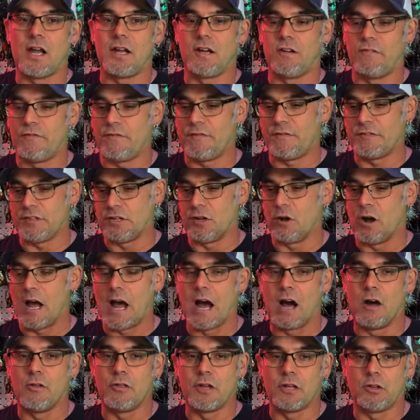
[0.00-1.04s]
of, you know,
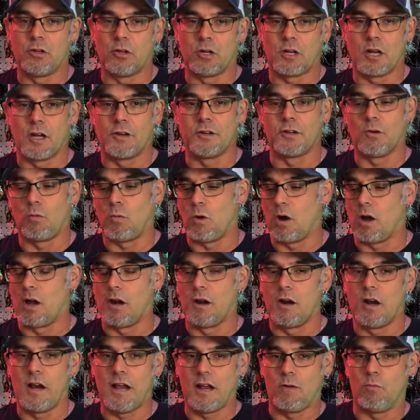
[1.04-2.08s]
how they look
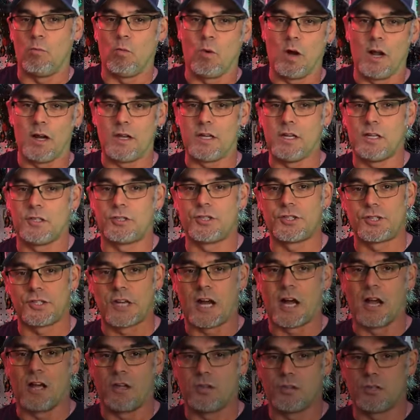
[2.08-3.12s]
underwater and what each
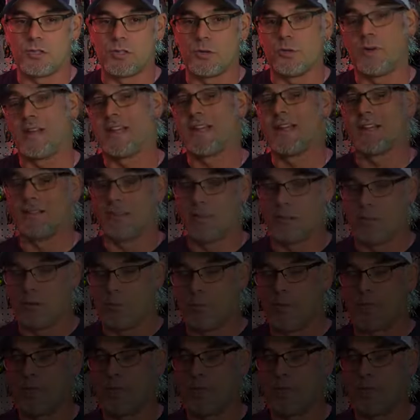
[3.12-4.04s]
style is doing a little bit